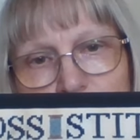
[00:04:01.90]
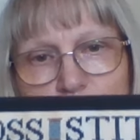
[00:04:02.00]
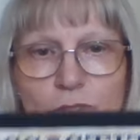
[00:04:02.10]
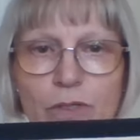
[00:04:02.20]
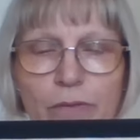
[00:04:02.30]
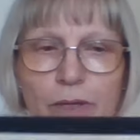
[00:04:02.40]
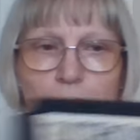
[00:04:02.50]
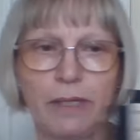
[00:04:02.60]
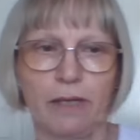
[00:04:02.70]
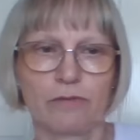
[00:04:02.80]
So I
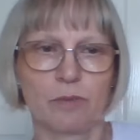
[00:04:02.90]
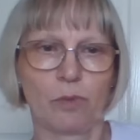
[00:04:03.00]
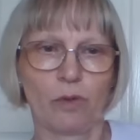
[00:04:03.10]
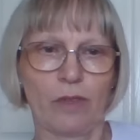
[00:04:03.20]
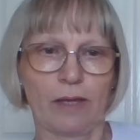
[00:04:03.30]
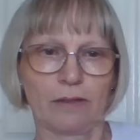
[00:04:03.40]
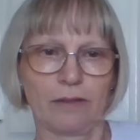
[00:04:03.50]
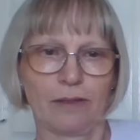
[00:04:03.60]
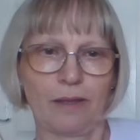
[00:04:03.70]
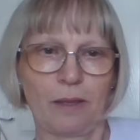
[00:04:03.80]
might have to put that
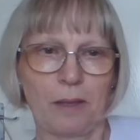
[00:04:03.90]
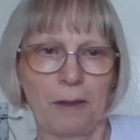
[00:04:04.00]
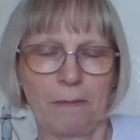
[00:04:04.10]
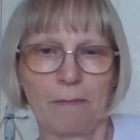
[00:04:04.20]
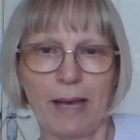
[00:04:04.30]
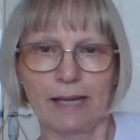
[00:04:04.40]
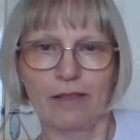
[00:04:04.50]
back